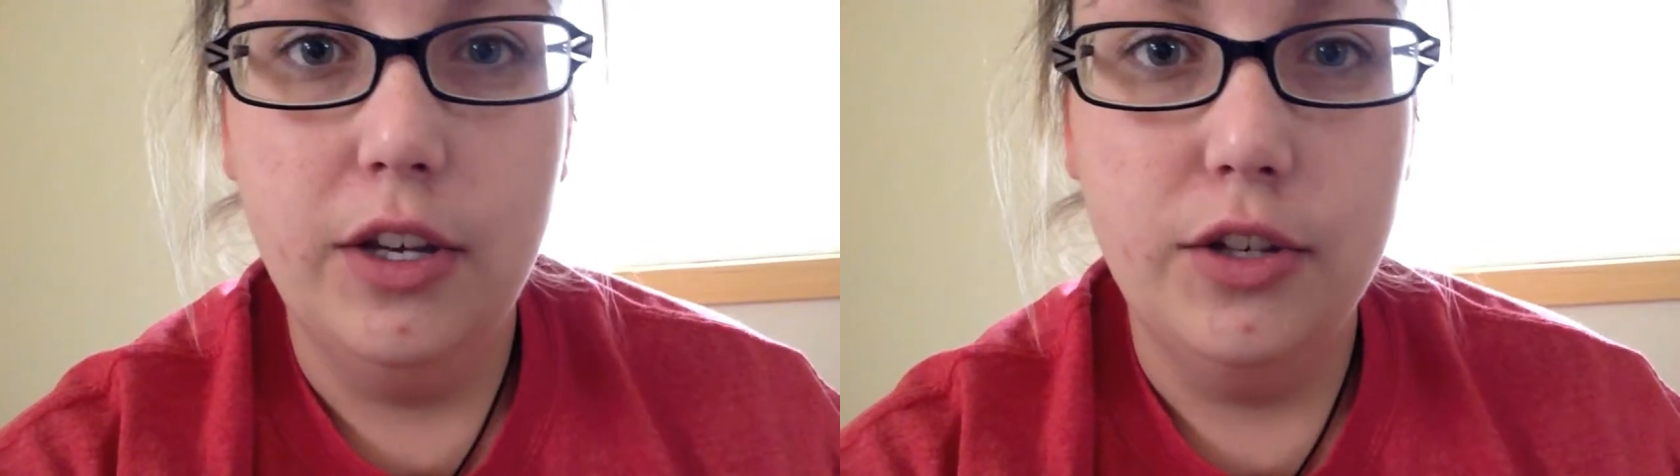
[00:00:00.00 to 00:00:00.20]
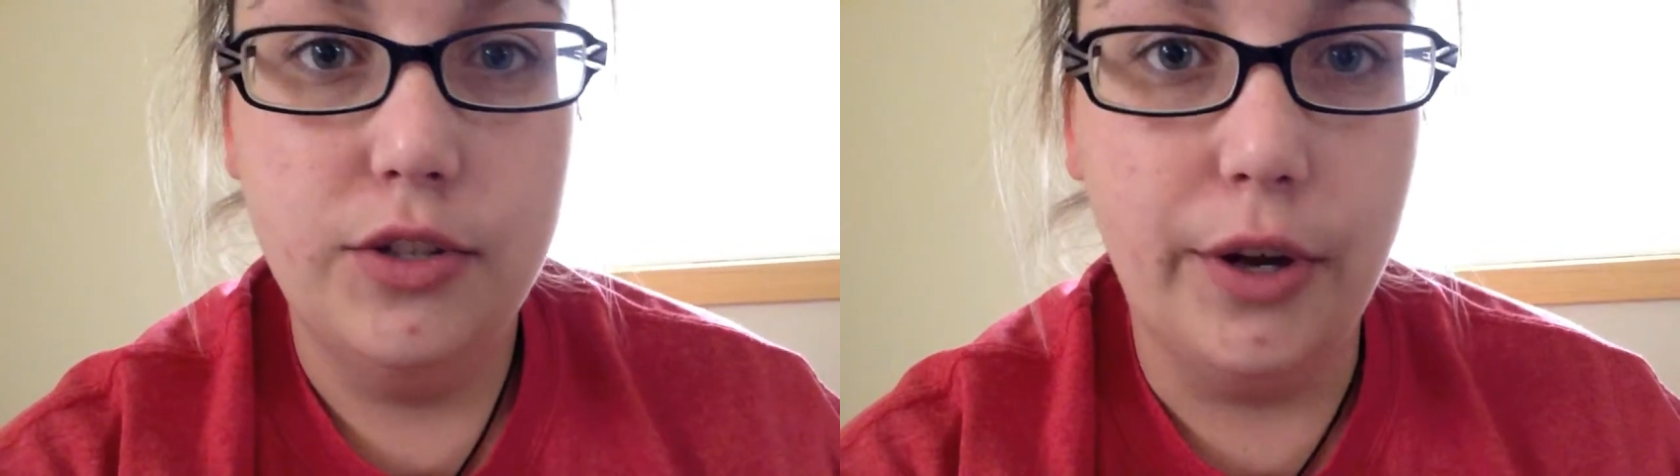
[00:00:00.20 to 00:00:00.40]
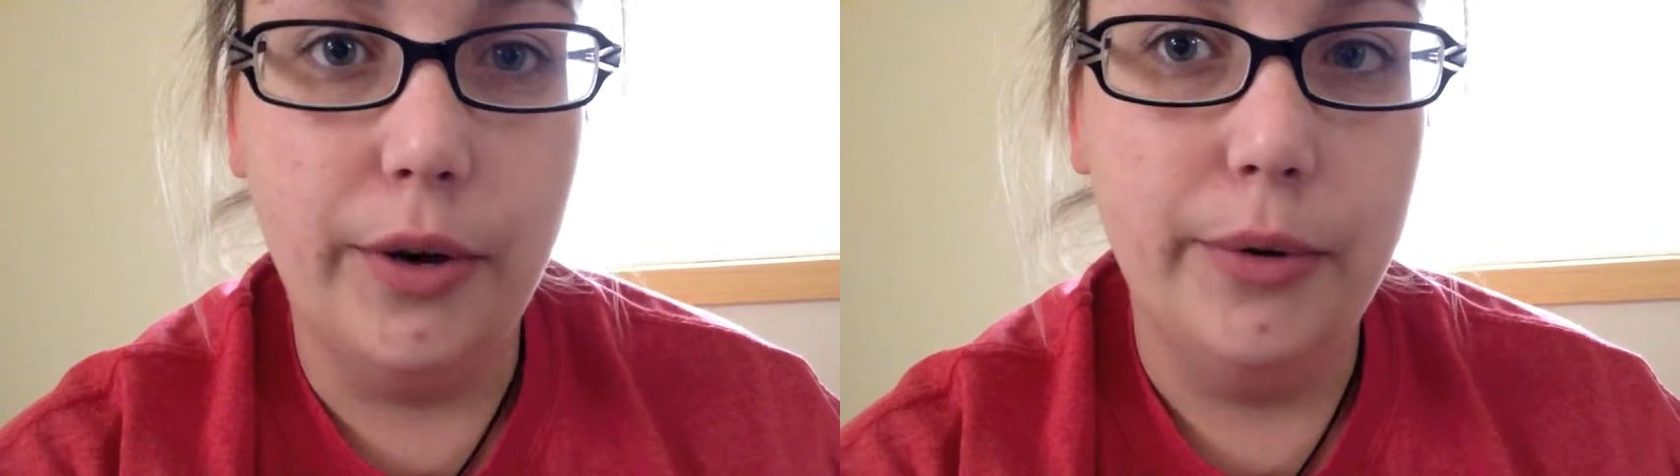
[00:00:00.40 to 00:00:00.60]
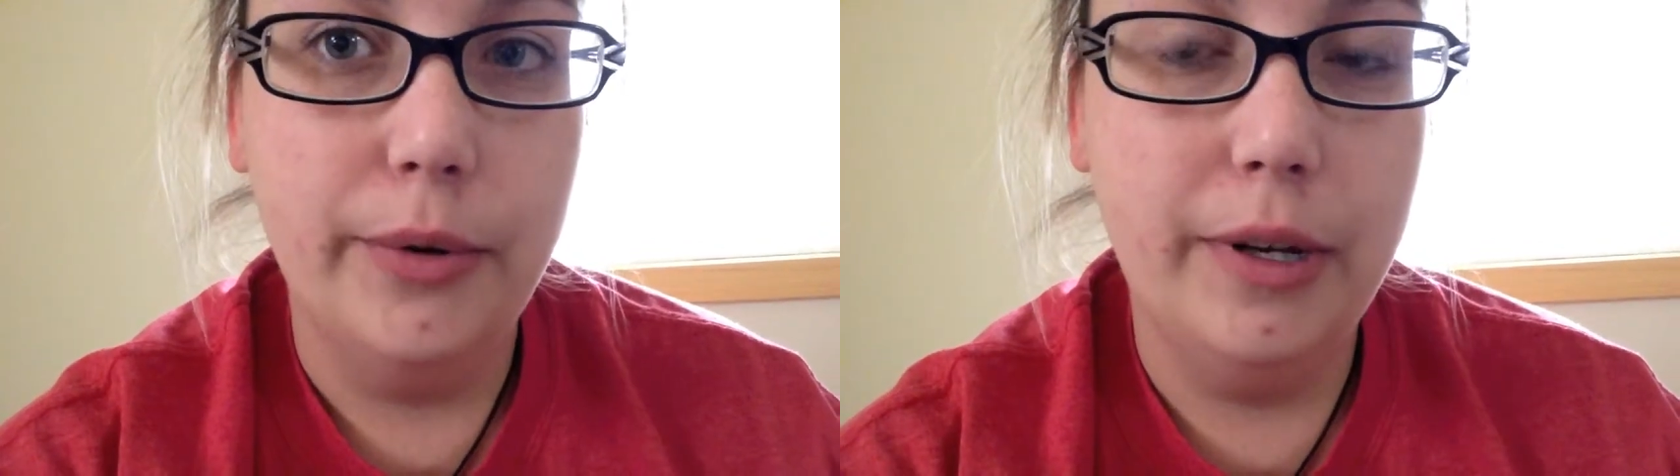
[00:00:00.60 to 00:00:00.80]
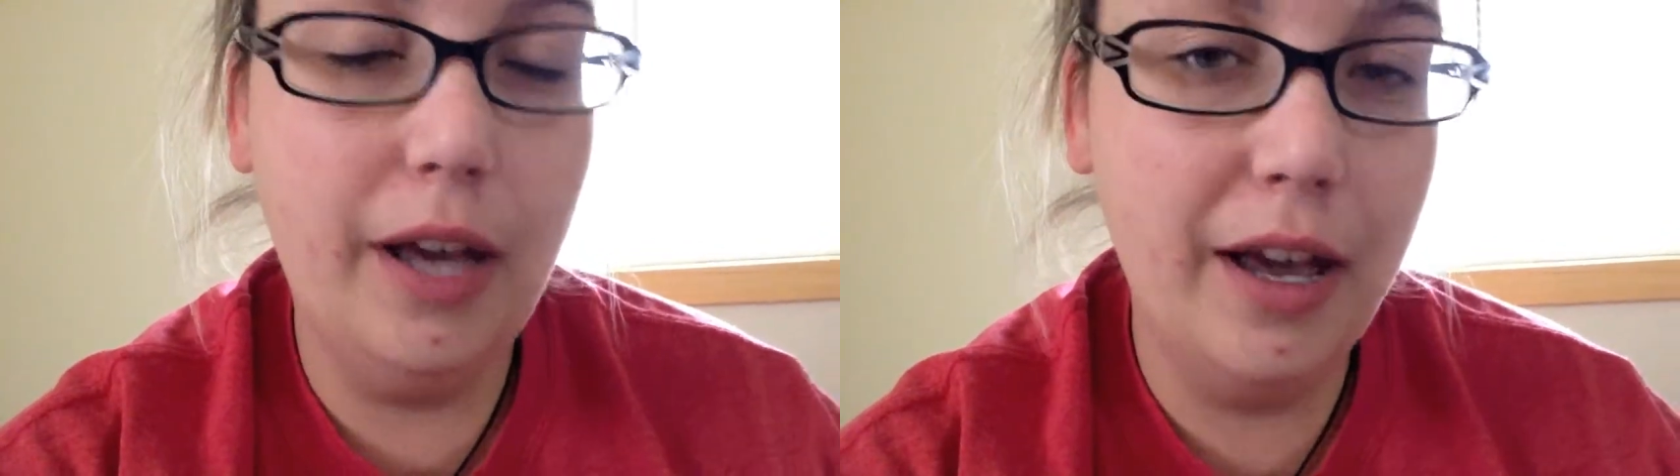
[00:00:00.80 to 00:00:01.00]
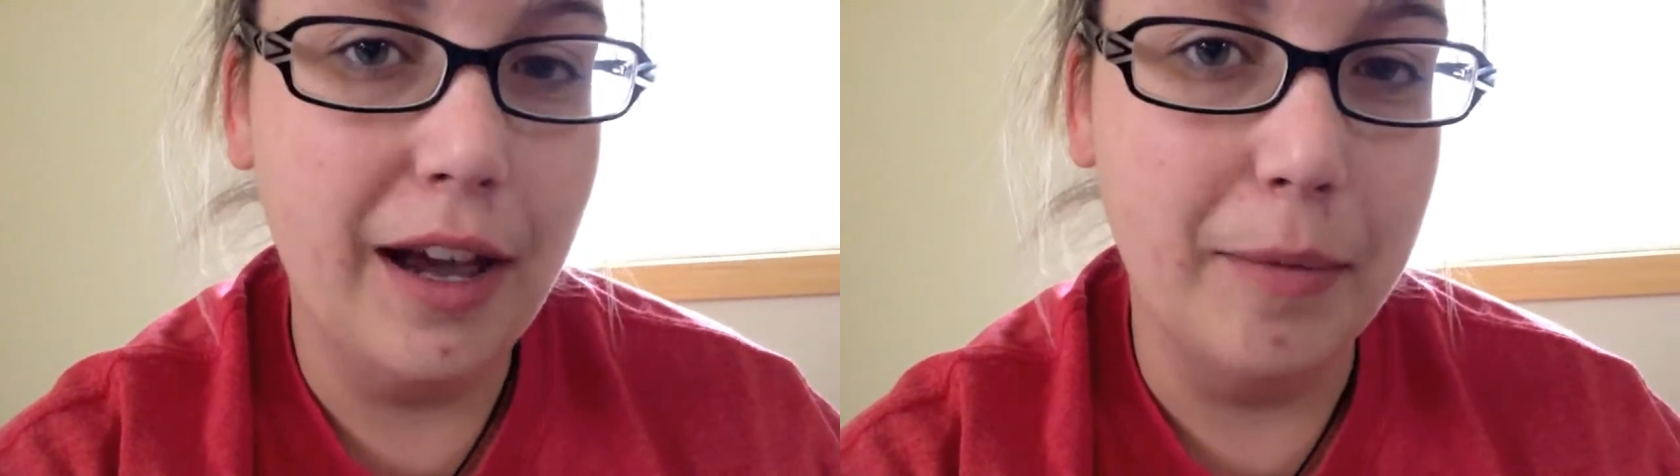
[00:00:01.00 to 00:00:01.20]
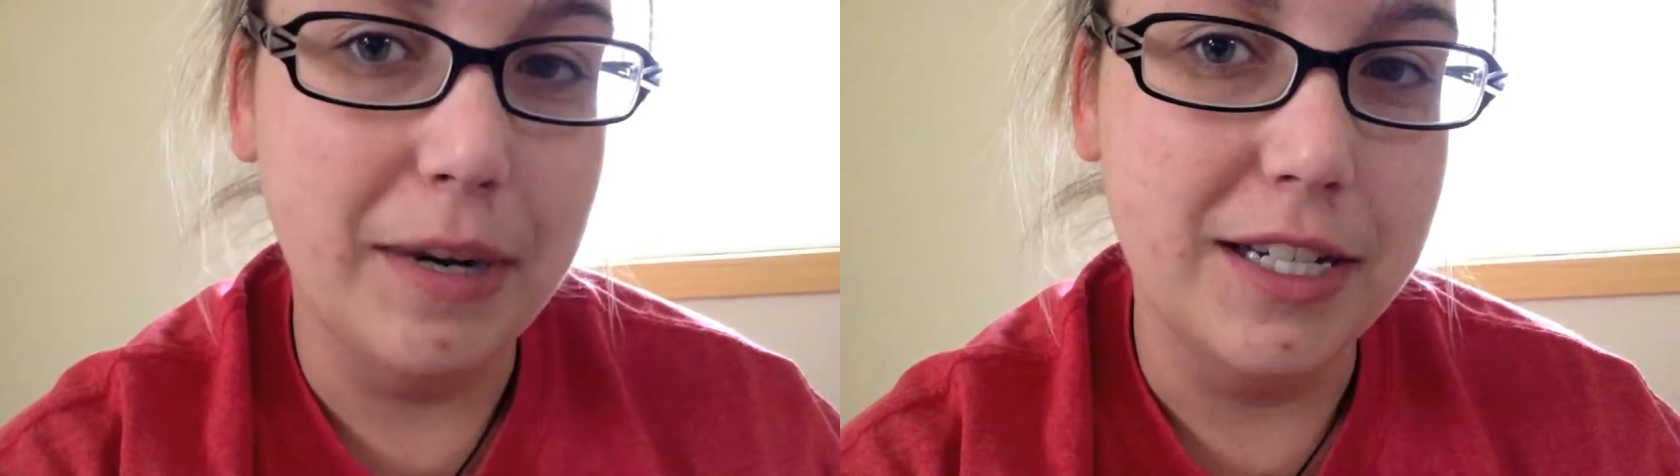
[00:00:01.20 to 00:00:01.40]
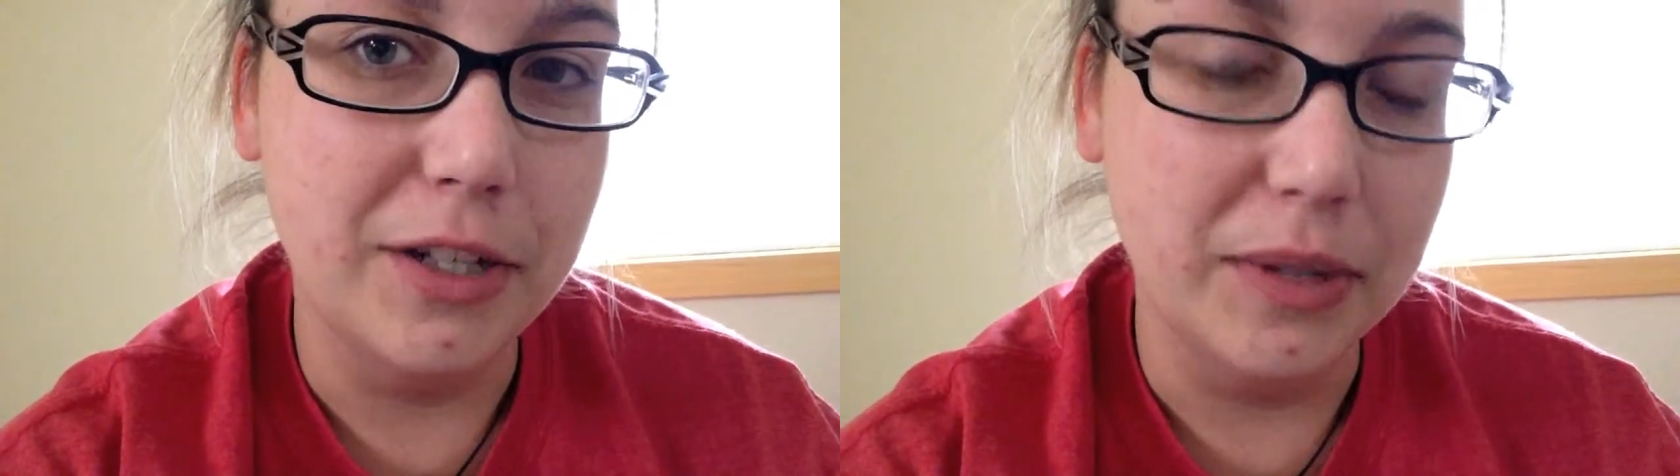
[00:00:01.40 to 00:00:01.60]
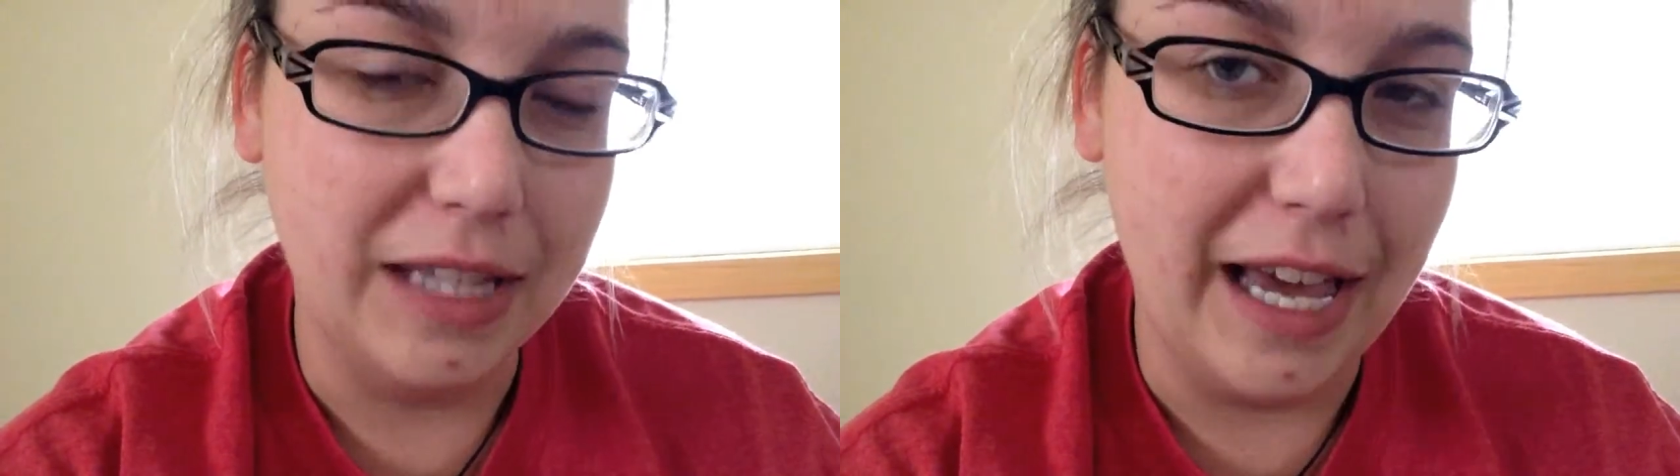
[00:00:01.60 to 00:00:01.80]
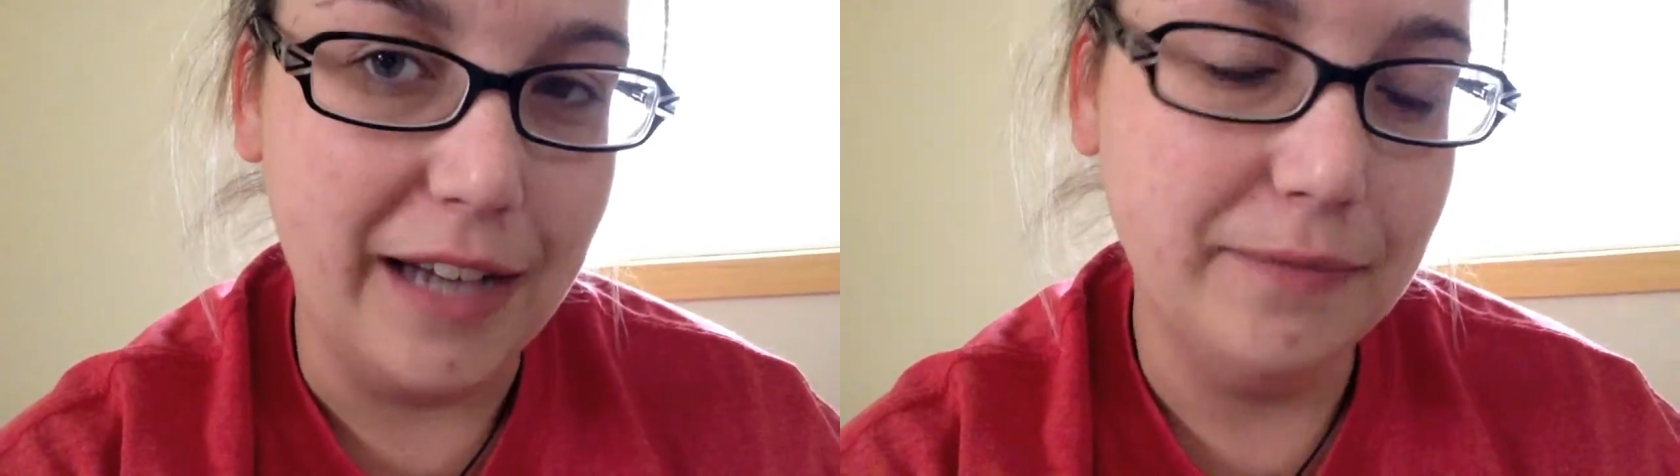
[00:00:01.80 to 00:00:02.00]
So, I'm gonna deal with
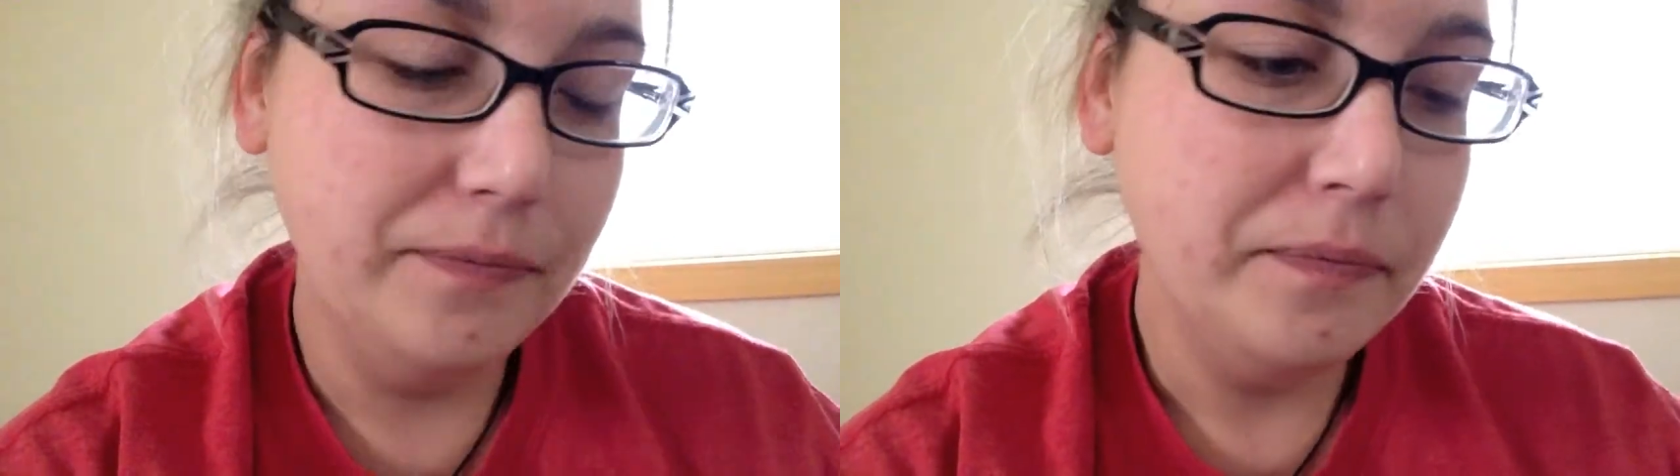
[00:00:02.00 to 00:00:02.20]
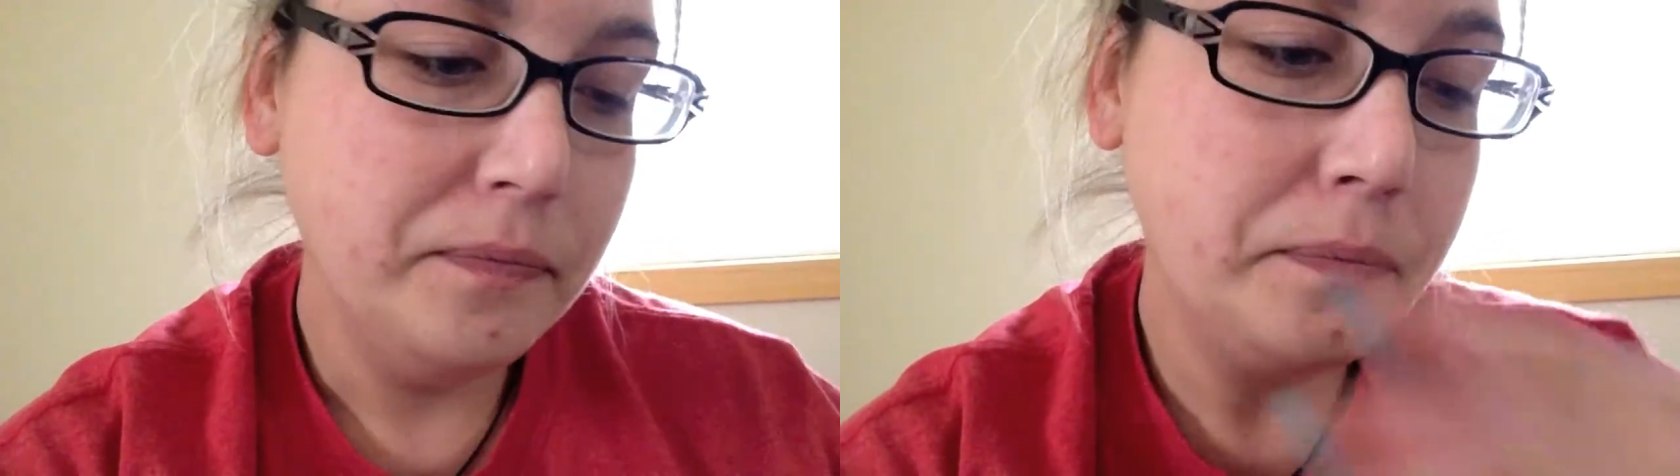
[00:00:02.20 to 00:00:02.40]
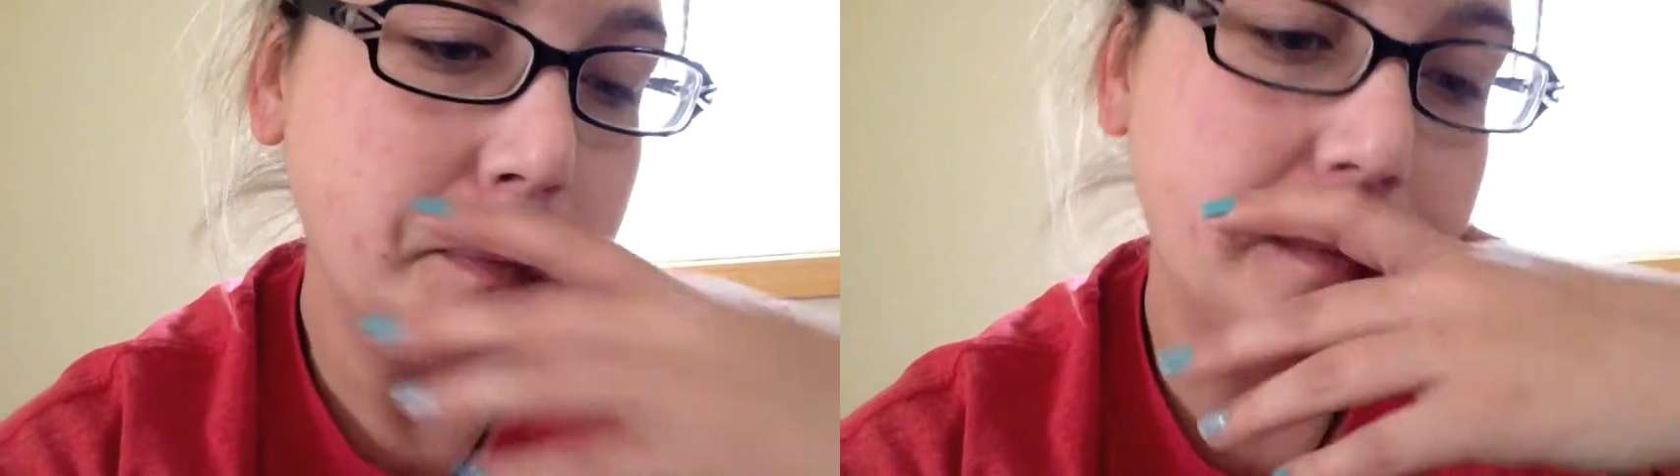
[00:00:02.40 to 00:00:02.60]
that